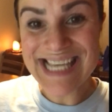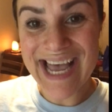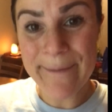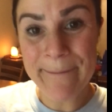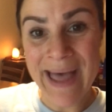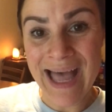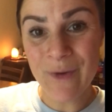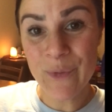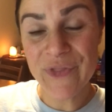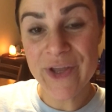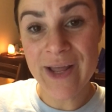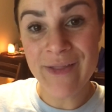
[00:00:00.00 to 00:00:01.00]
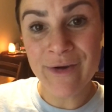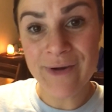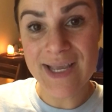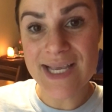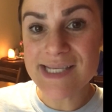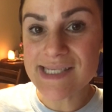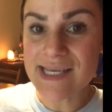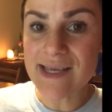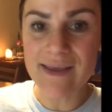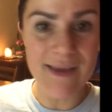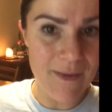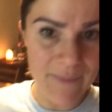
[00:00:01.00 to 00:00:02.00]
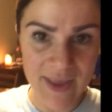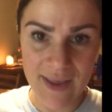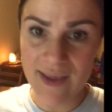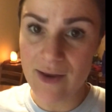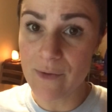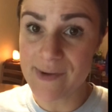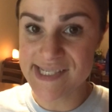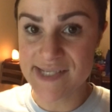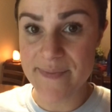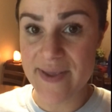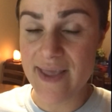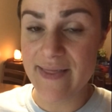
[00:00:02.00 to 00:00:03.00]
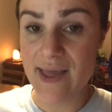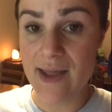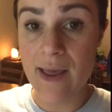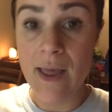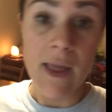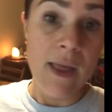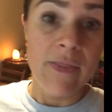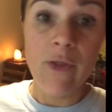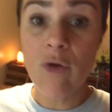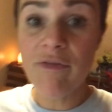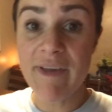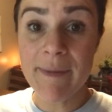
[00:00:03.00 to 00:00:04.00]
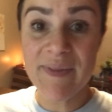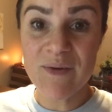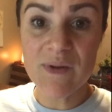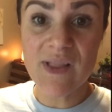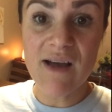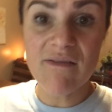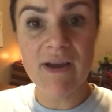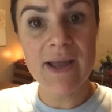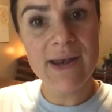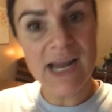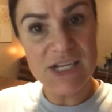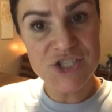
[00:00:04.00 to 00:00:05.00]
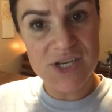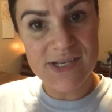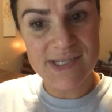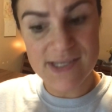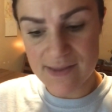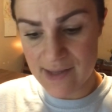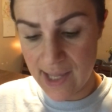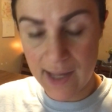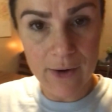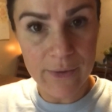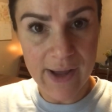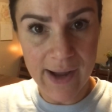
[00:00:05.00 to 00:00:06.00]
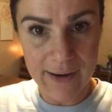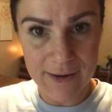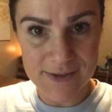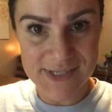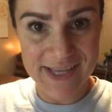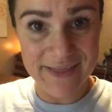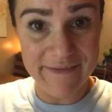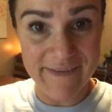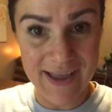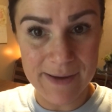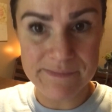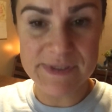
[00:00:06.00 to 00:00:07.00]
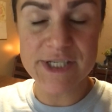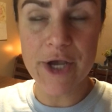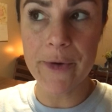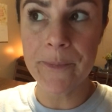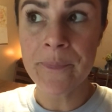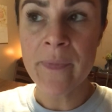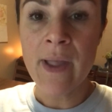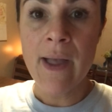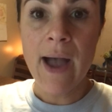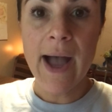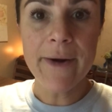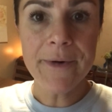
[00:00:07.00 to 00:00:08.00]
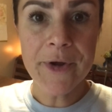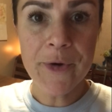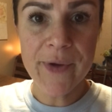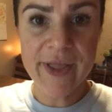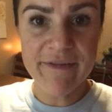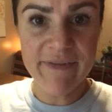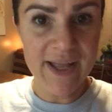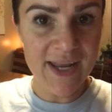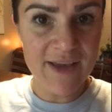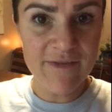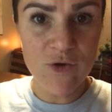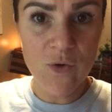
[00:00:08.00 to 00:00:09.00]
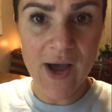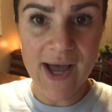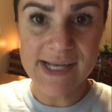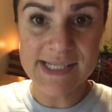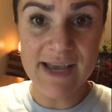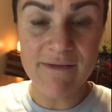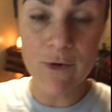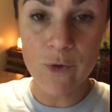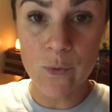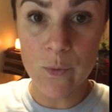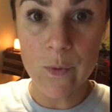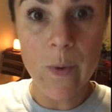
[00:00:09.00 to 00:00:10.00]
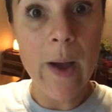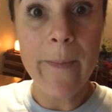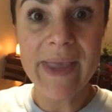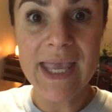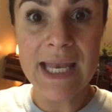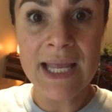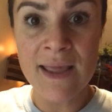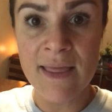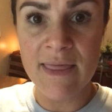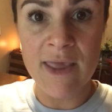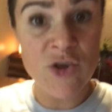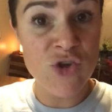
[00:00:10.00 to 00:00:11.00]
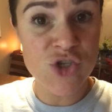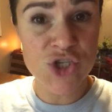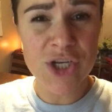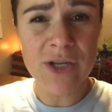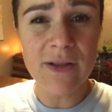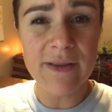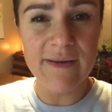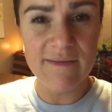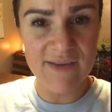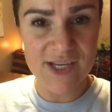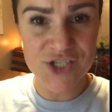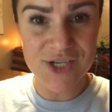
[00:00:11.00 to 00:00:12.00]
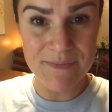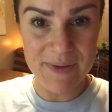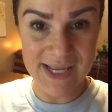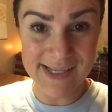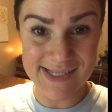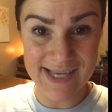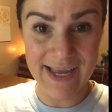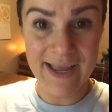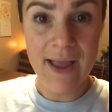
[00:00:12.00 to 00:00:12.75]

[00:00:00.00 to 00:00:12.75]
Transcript: I'm back with another easy, yummy keto recipe that the whole family will love, not just the keto dieters in the fam. So, I don't know if any of you guys ever grew up eating the chilled veggie pizza.